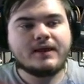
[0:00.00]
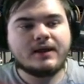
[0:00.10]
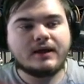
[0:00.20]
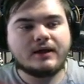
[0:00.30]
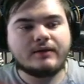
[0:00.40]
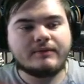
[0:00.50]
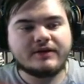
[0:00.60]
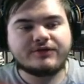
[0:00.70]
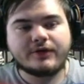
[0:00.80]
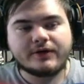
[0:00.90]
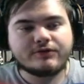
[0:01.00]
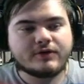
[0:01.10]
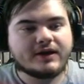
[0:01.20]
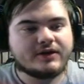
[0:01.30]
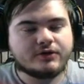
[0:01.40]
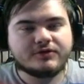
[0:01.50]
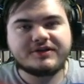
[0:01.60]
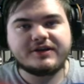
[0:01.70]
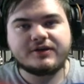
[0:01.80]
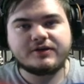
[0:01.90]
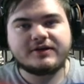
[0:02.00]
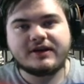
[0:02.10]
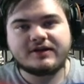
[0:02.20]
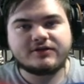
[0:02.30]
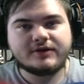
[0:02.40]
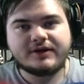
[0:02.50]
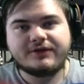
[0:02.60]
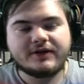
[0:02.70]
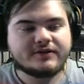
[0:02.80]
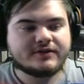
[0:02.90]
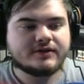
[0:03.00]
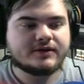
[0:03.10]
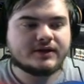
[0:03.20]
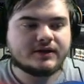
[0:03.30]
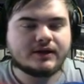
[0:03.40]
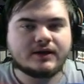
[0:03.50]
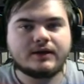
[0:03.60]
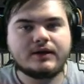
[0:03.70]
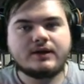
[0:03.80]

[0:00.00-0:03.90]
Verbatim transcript: Um, it's very rare you don't see a good Dash on defense in the uh,